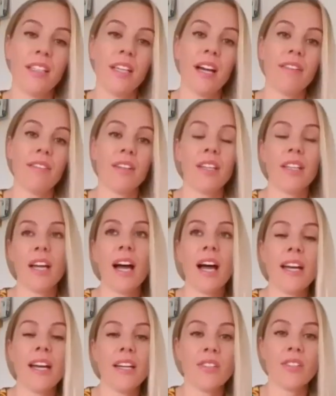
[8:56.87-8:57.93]
At that
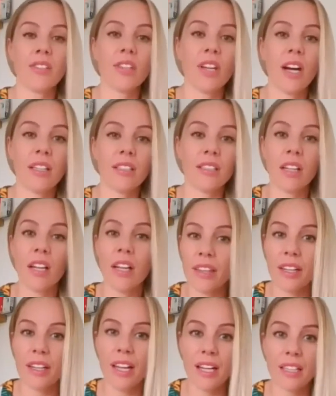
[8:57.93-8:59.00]
age, that's like the
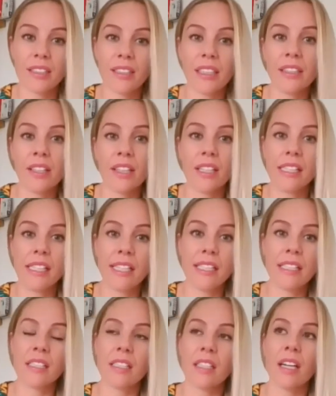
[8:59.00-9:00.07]
last thing that you
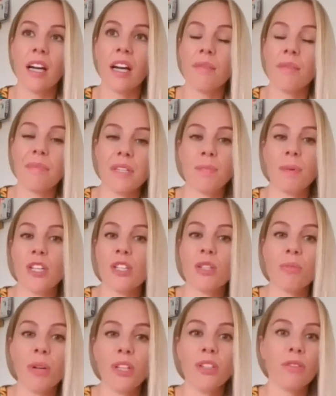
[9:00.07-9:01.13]
need, especially
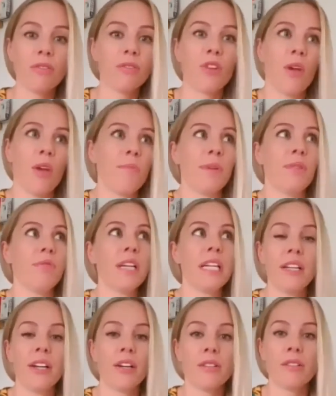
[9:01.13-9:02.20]
when nobody really
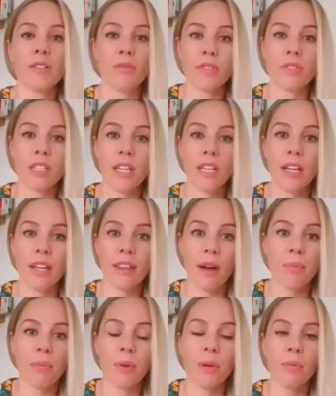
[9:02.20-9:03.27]
knows, obviously, at
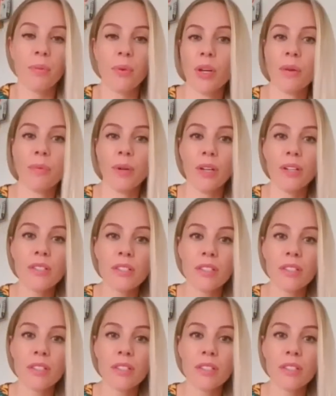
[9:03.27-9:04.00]
that point what it was.